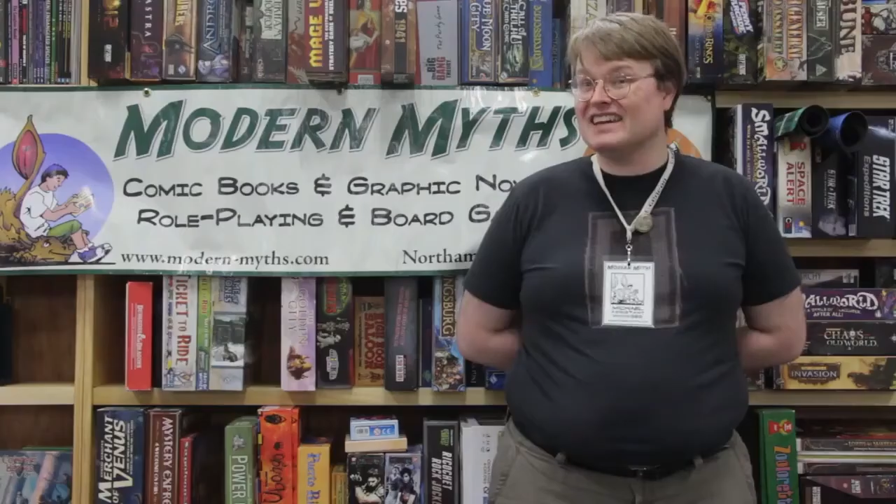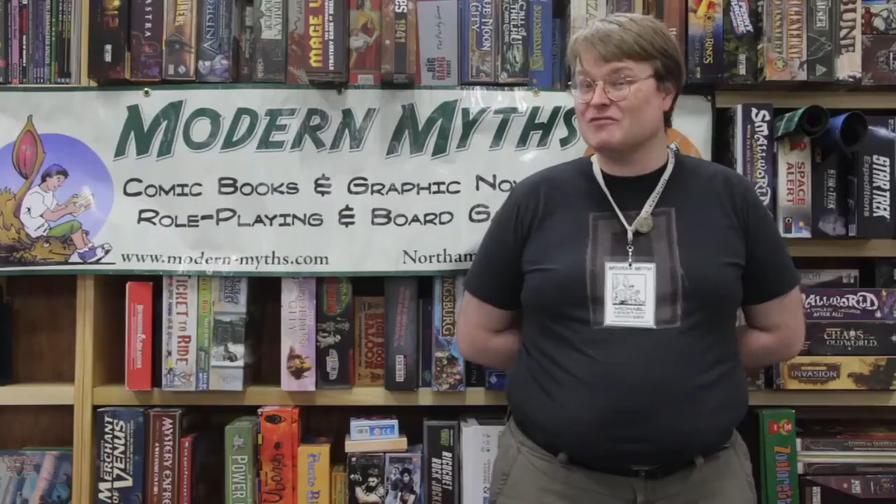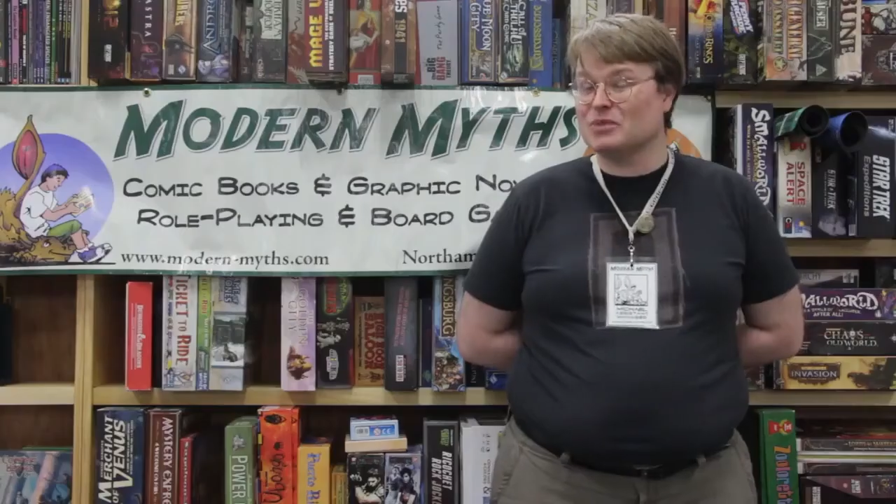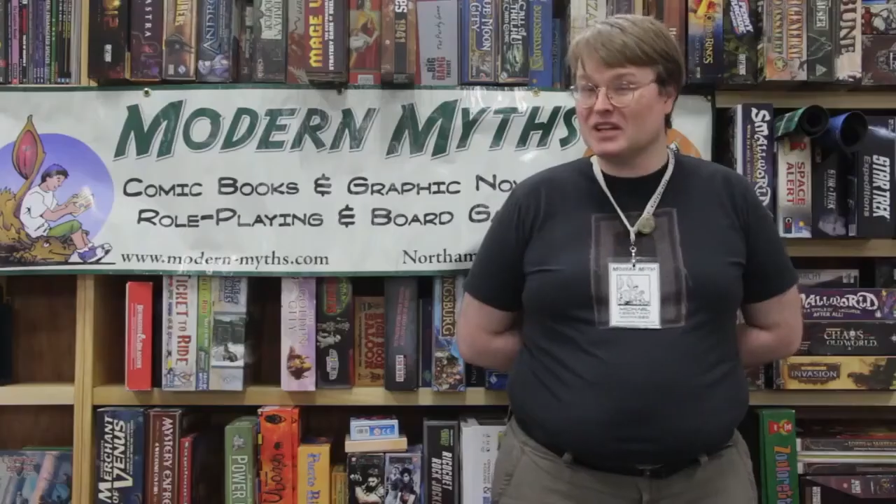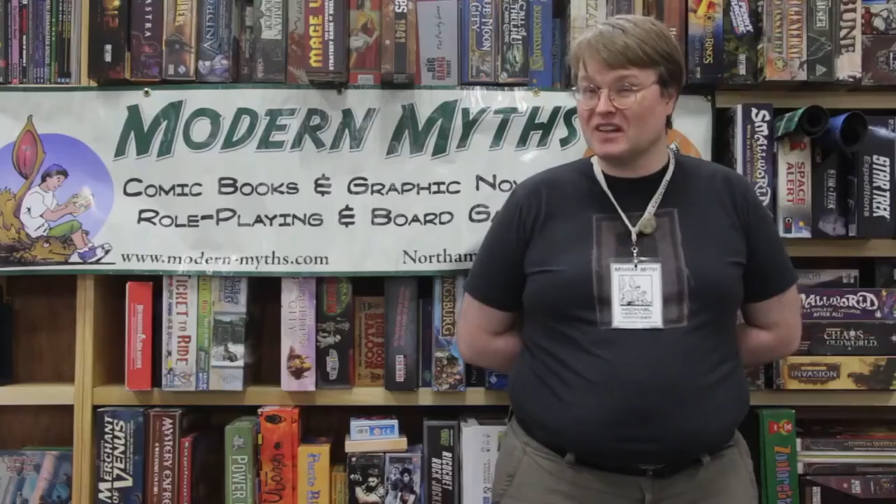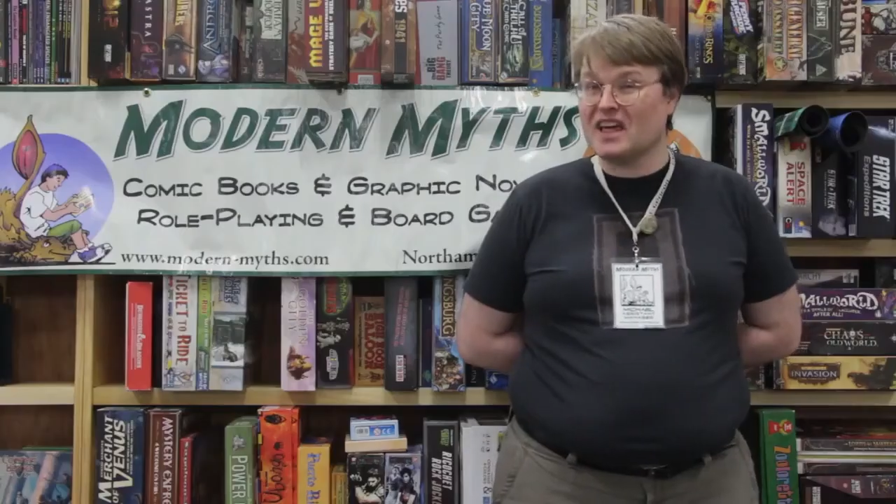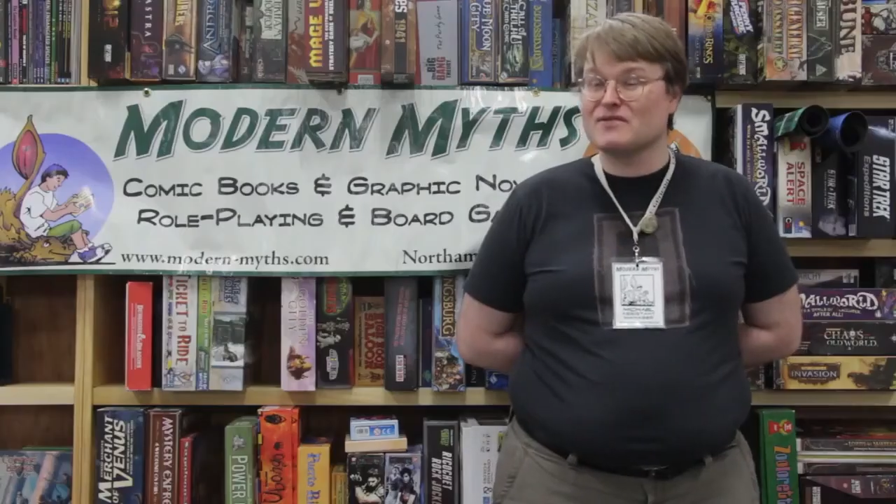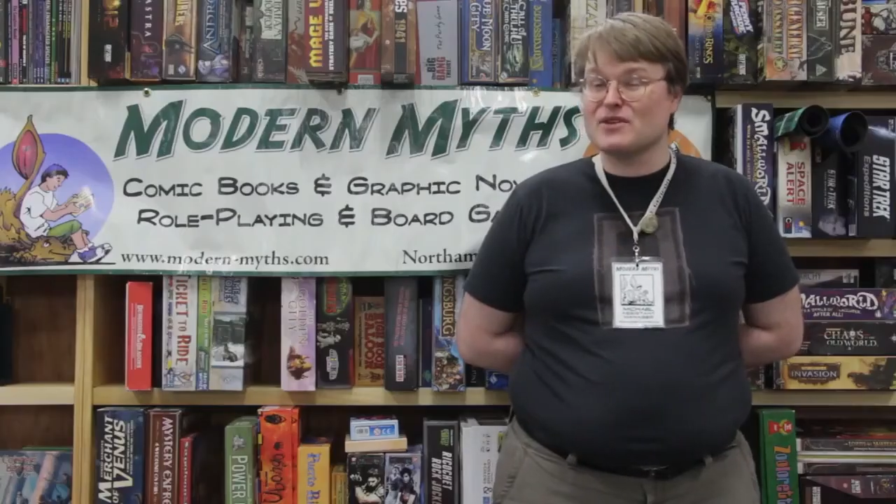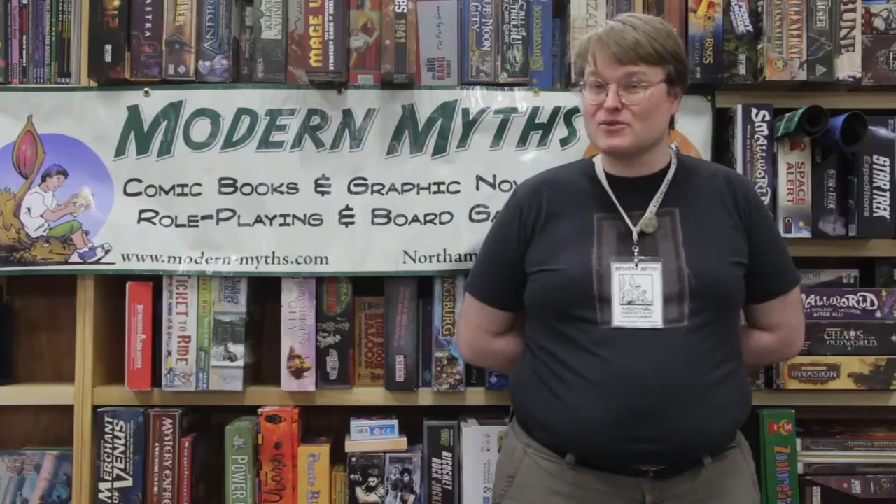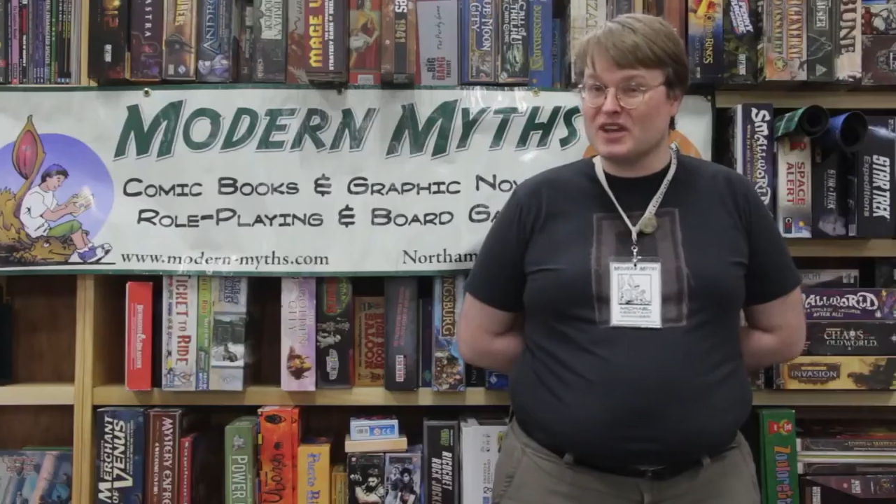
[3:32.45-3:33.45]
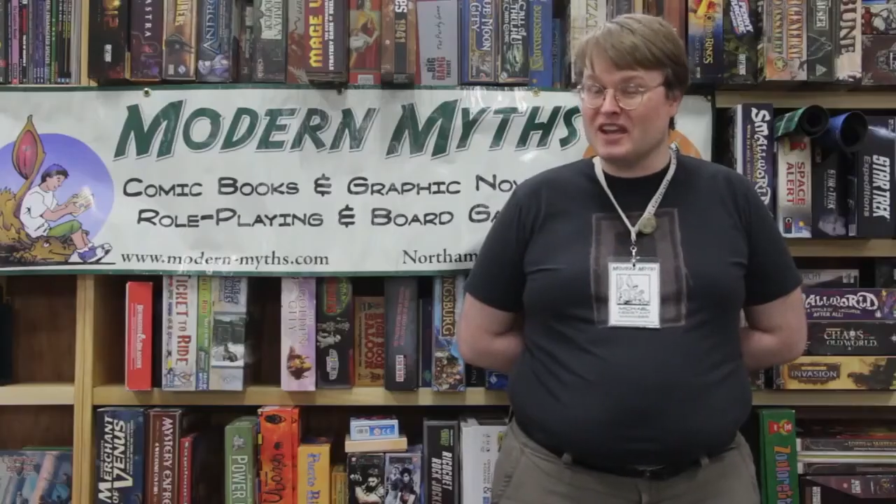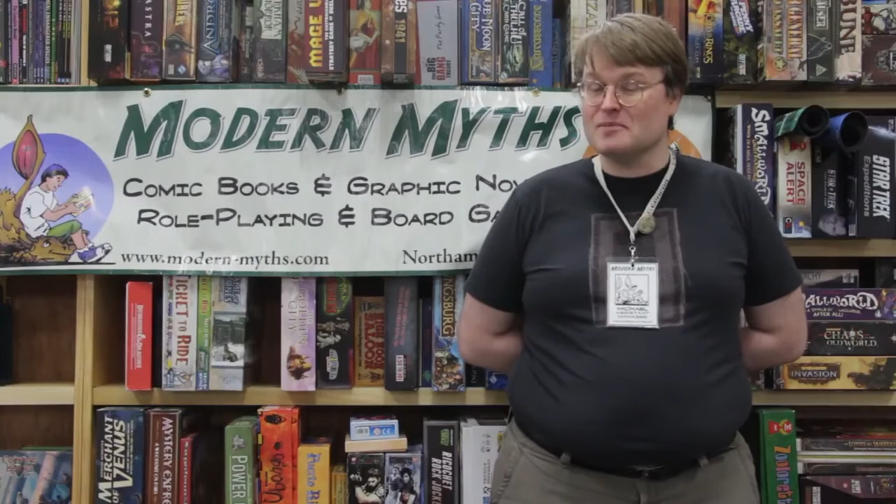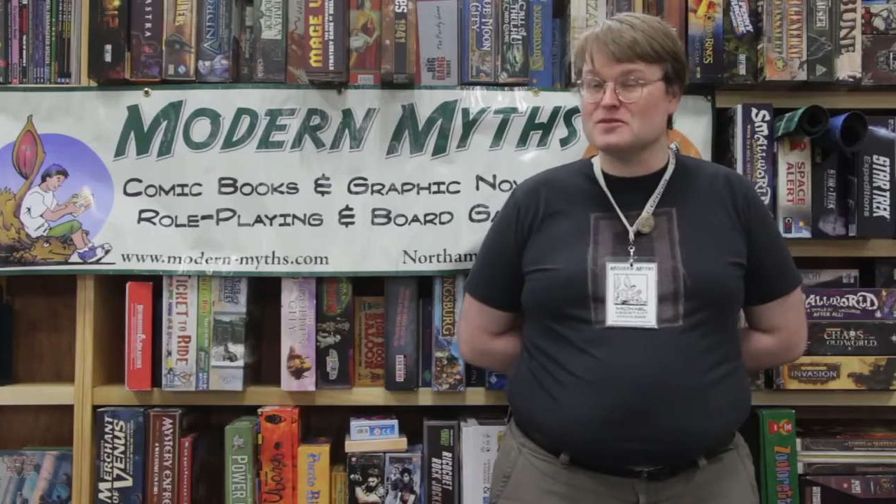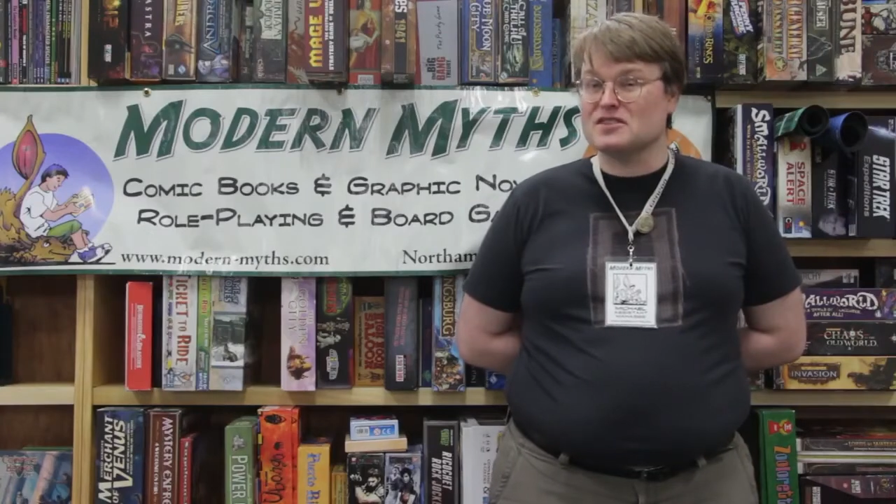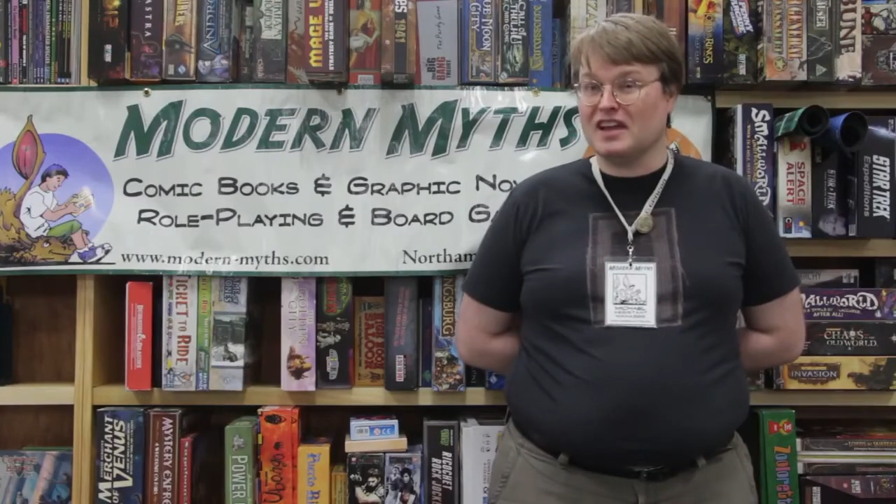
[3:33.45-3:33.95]
and I've played a lot of other
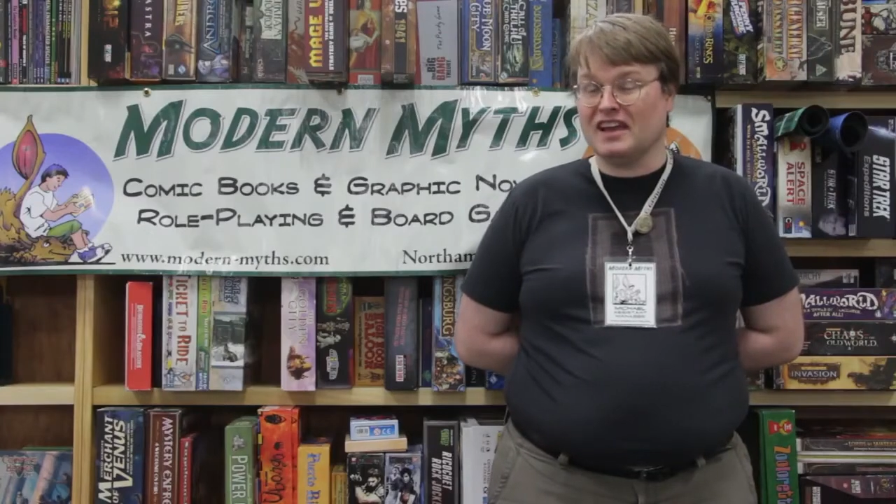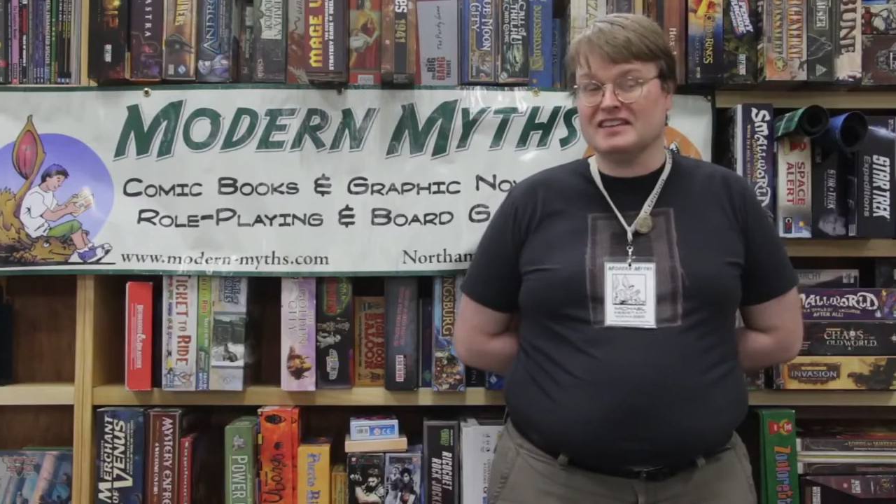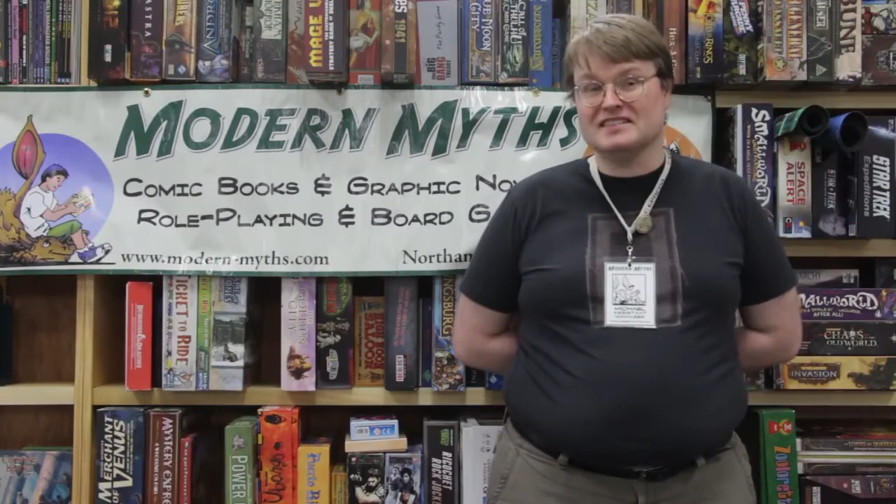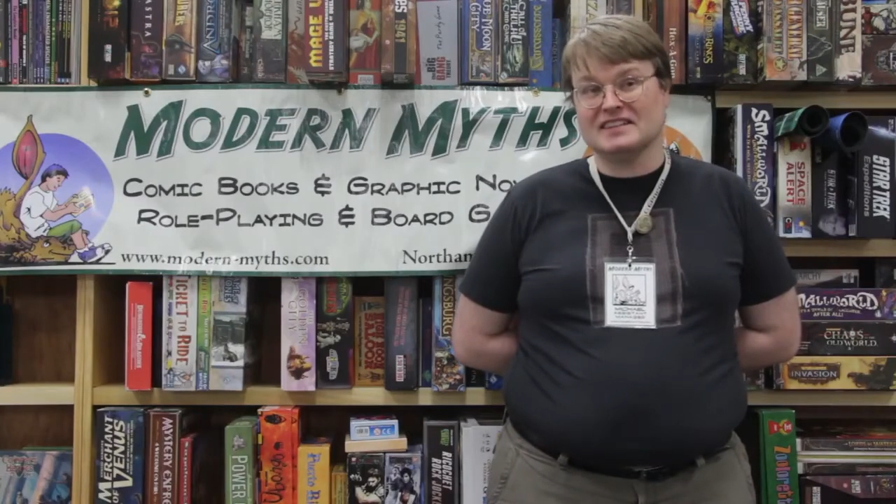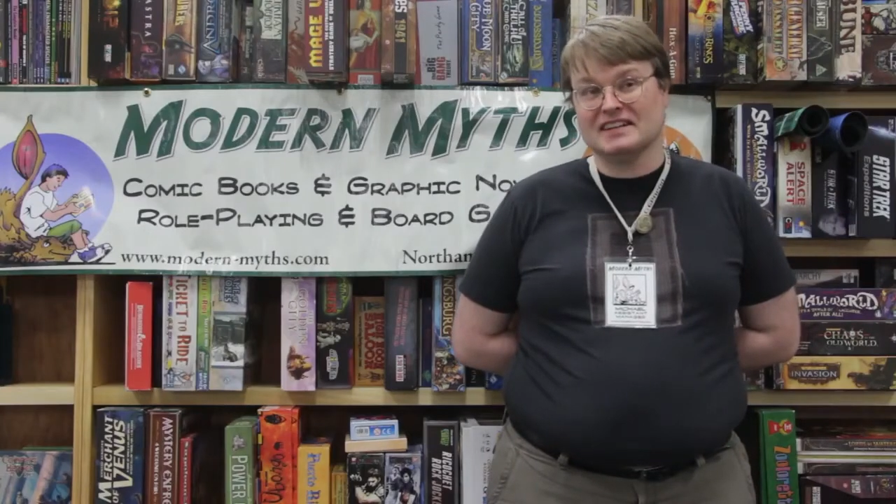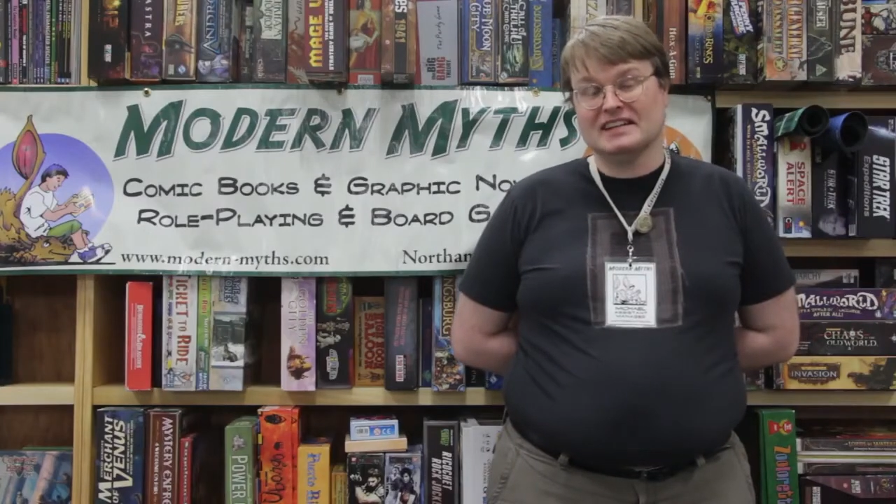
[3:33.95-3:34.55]
games, and